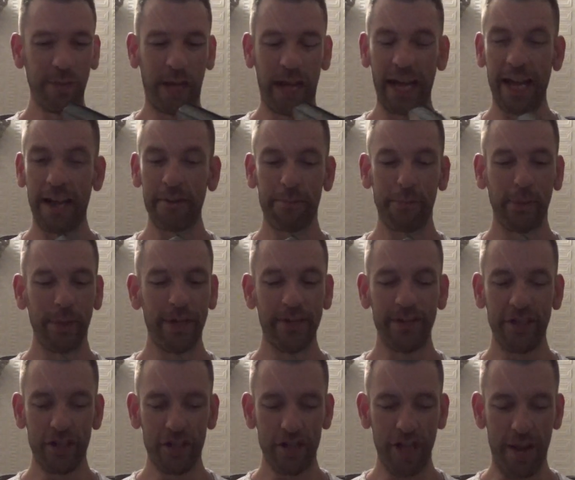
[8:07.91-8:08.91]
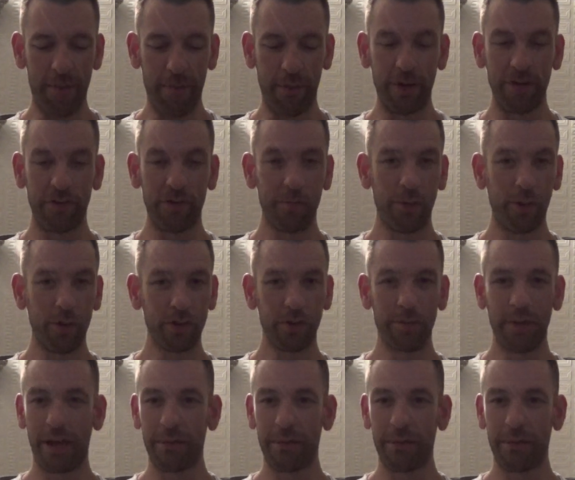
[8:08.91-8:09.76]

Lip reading: I haven't played this yet, but it's supposed to be